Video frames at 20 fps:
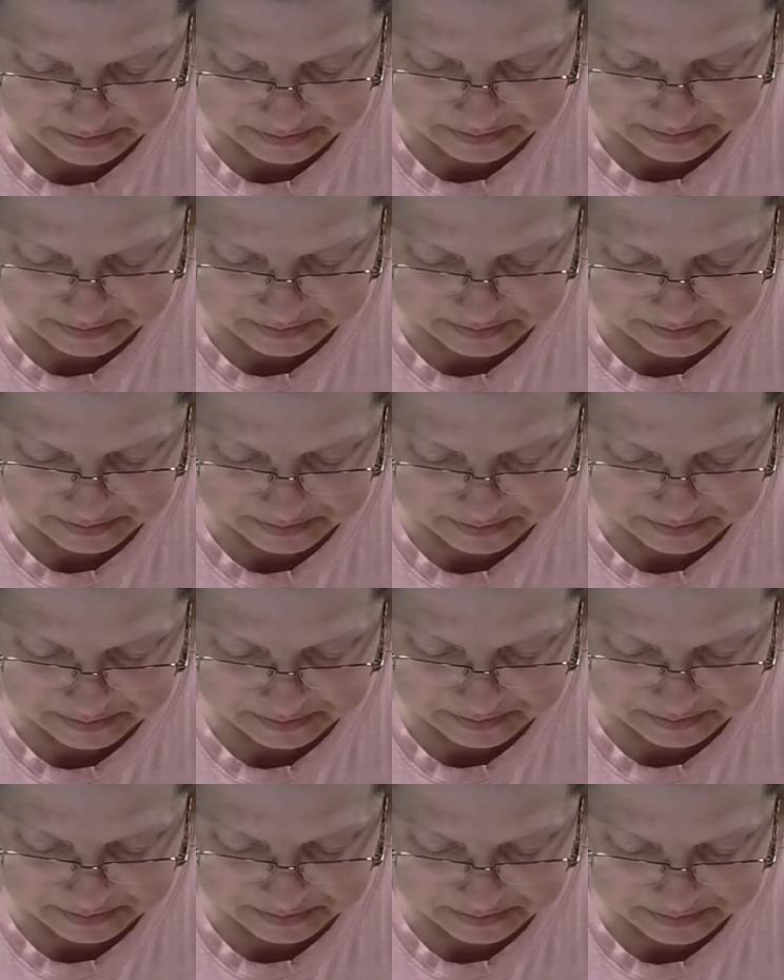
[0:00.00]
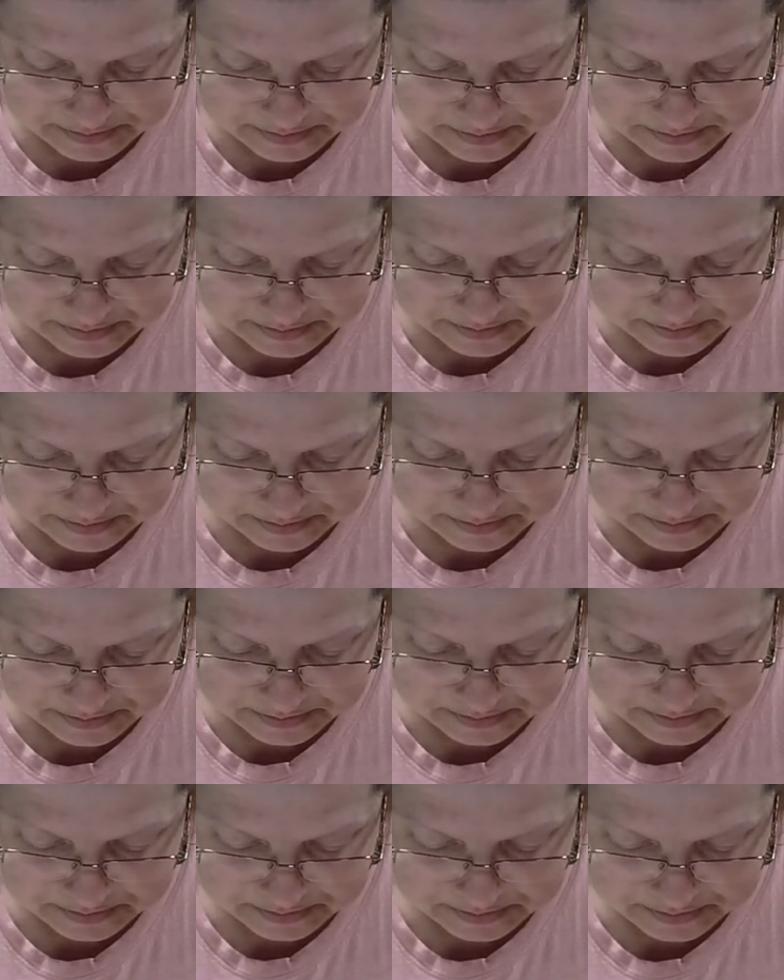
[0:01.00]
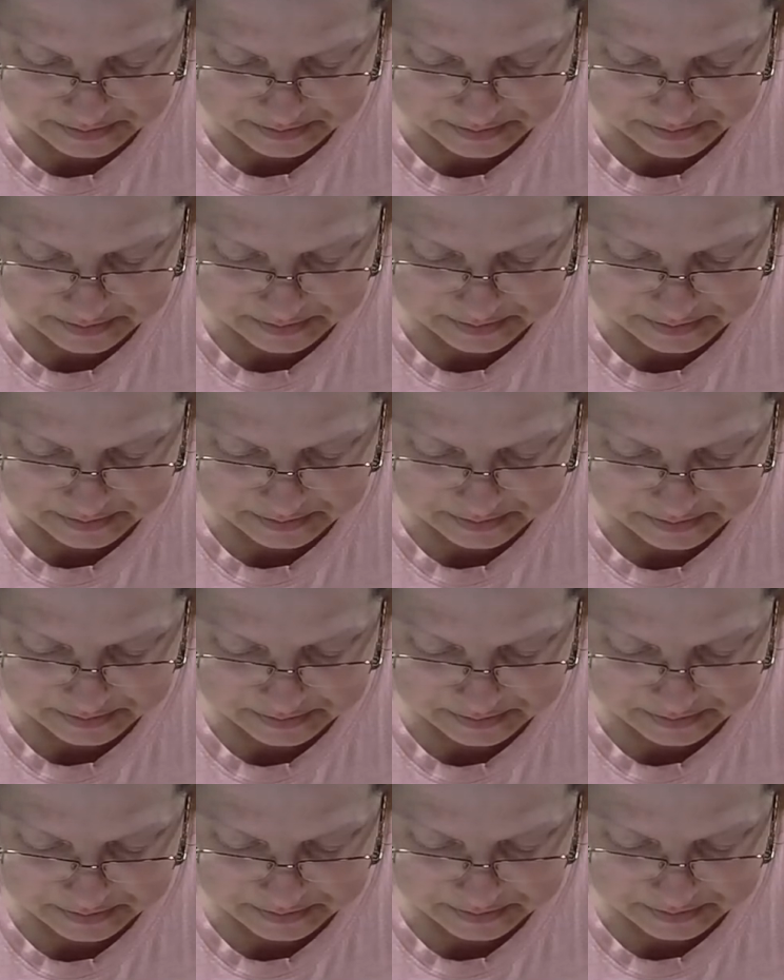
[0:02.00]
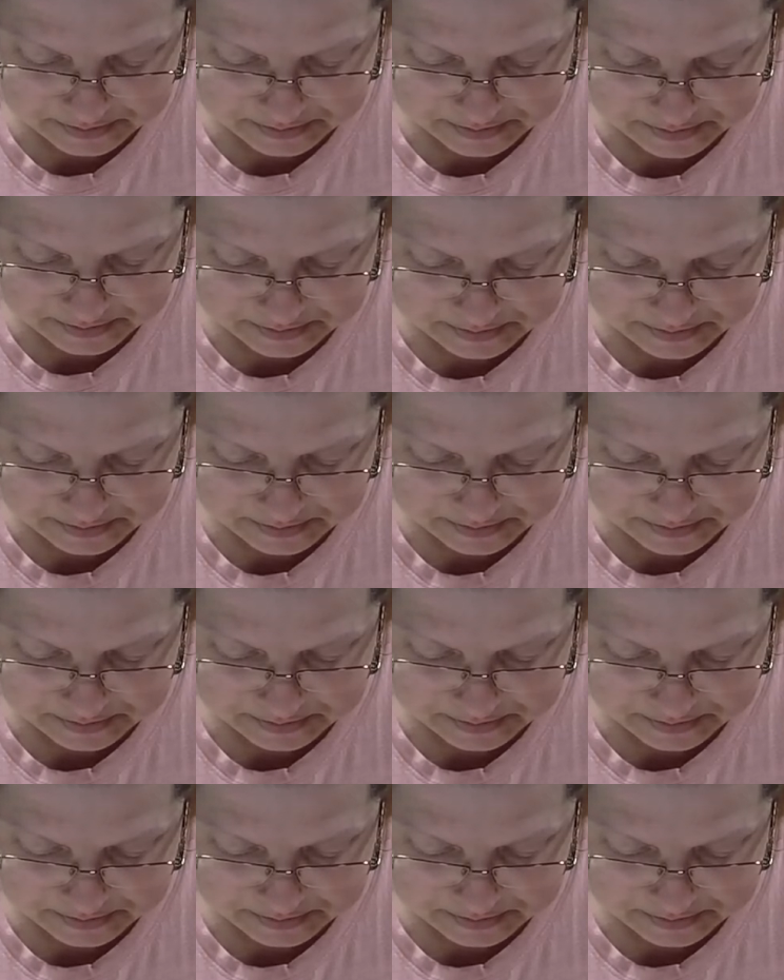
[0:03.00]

(no one is talking)